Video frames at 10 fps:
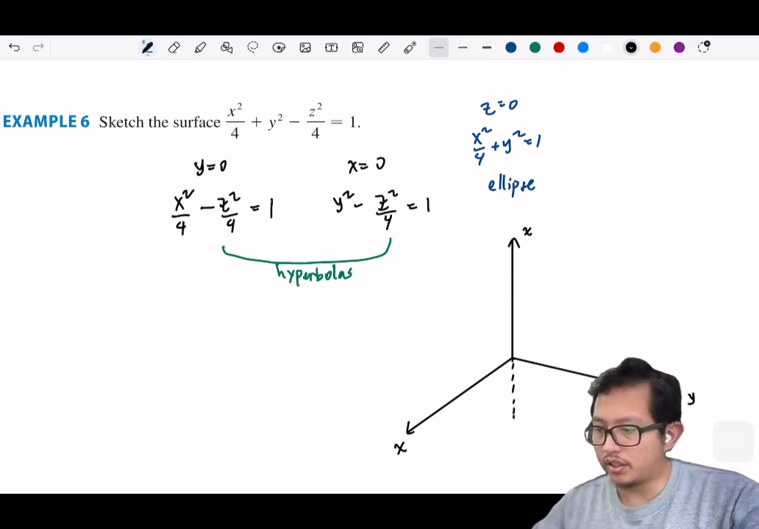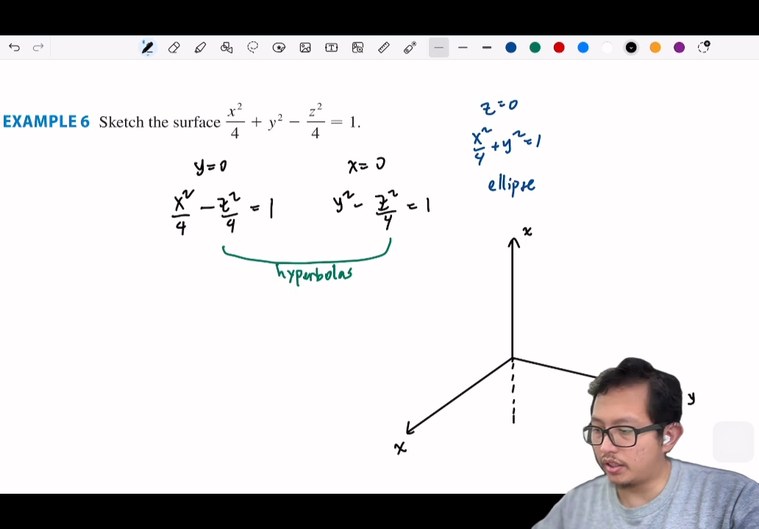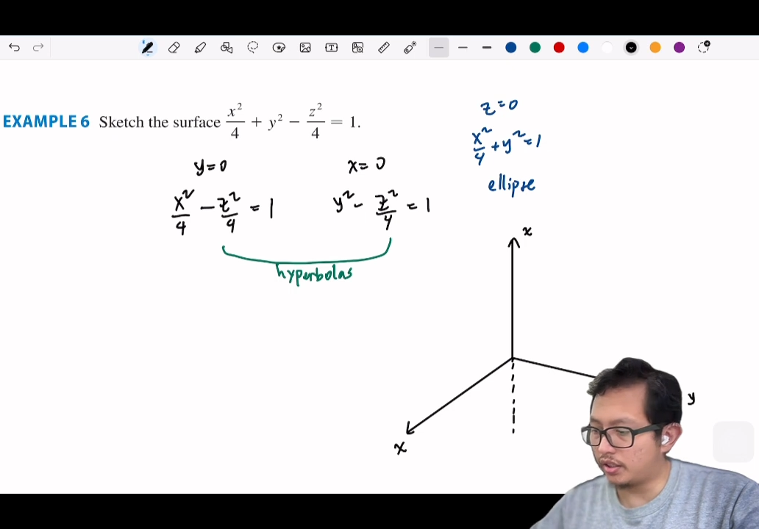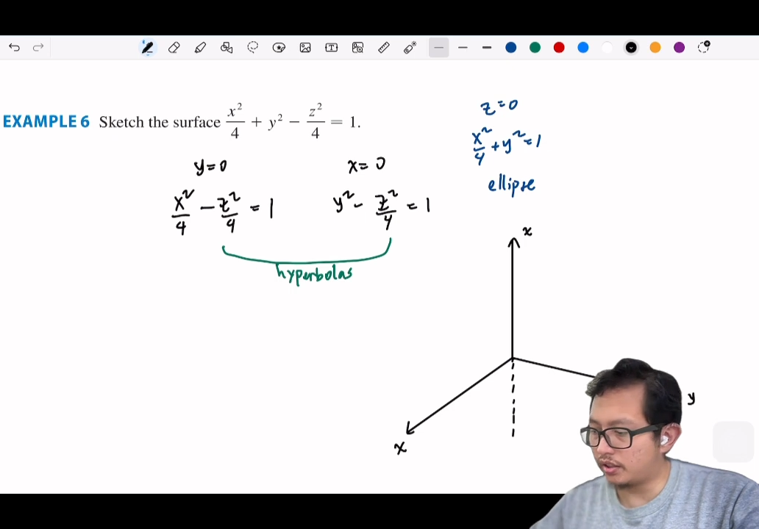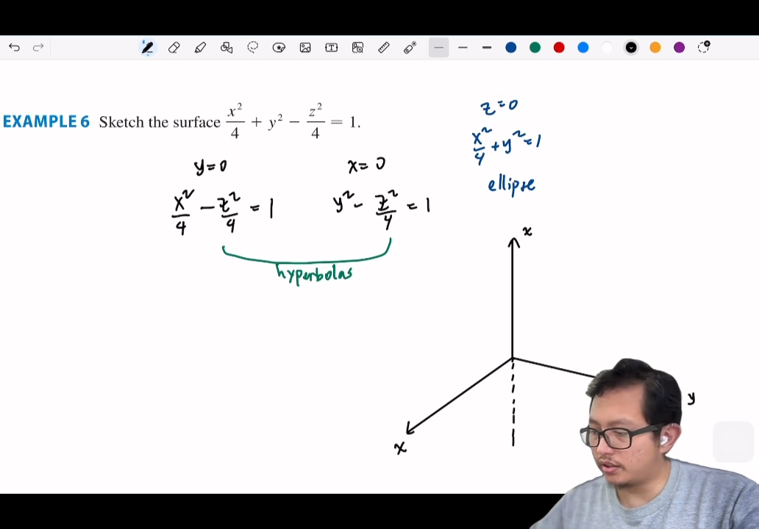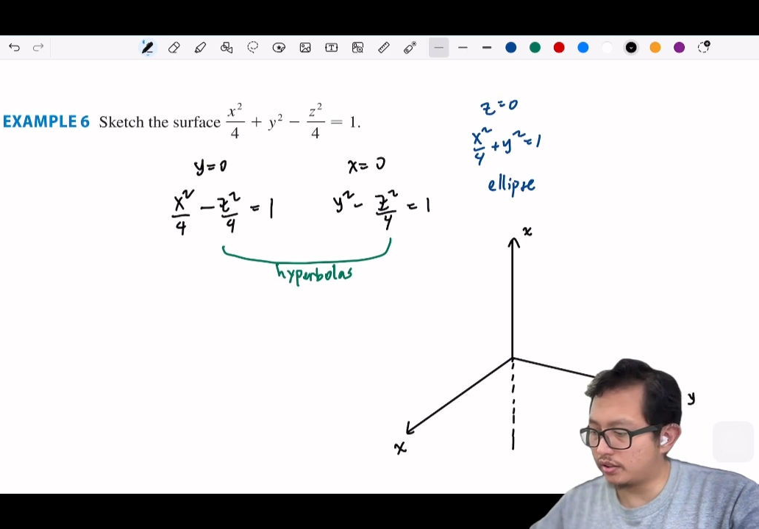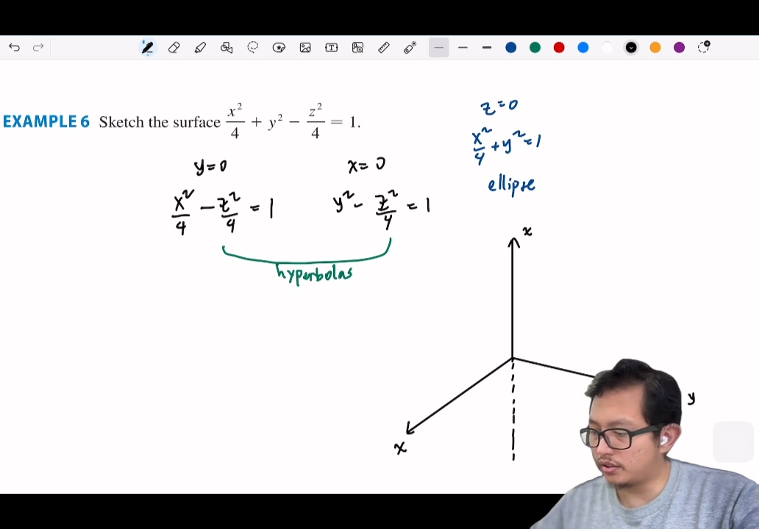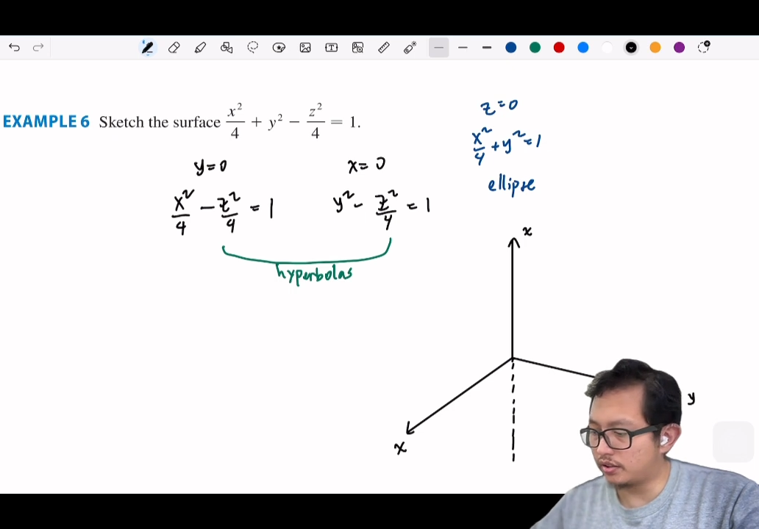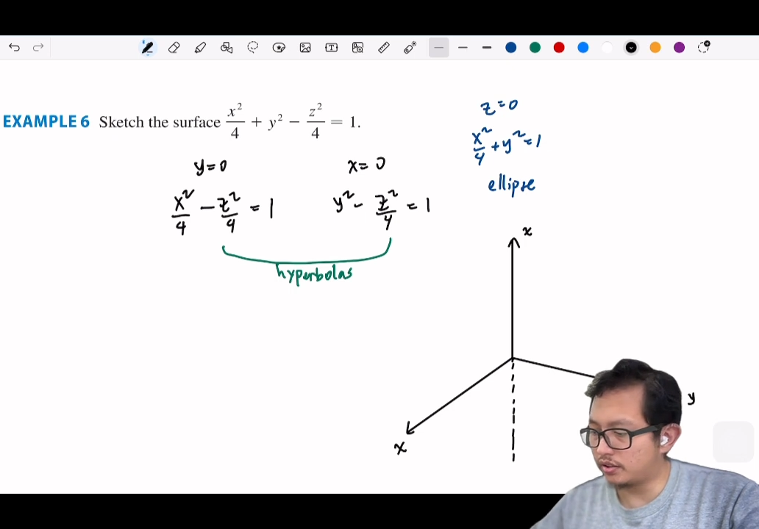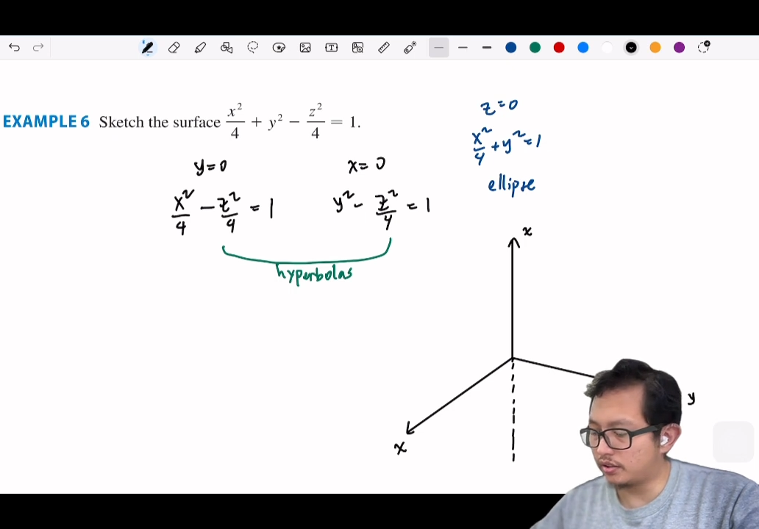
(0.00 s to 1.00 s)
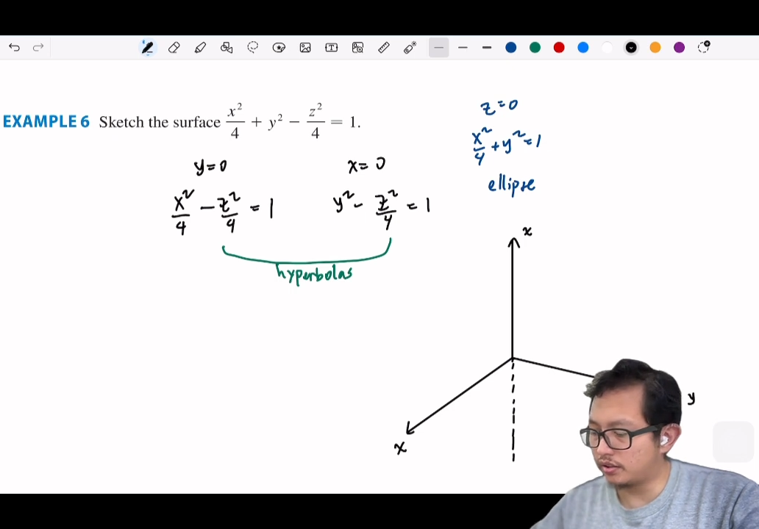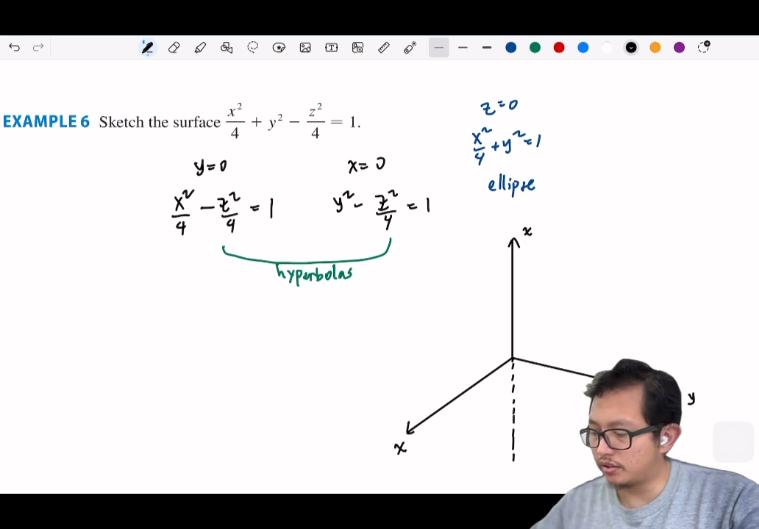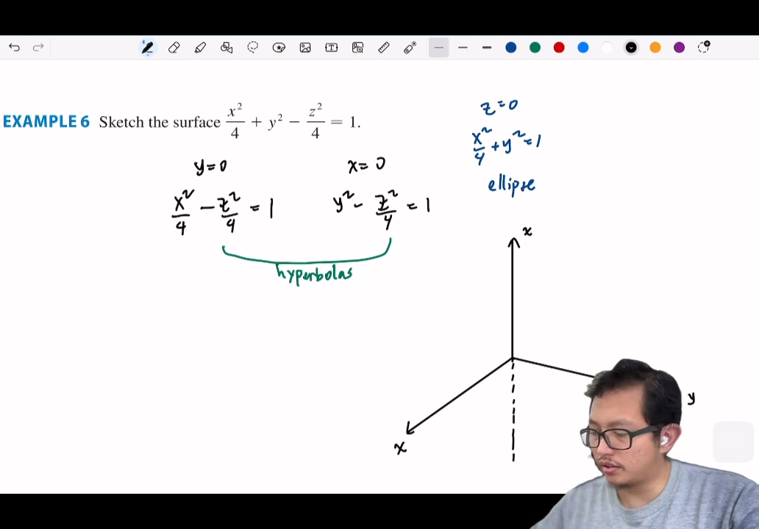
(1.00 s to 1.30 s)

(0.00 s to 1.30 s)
x,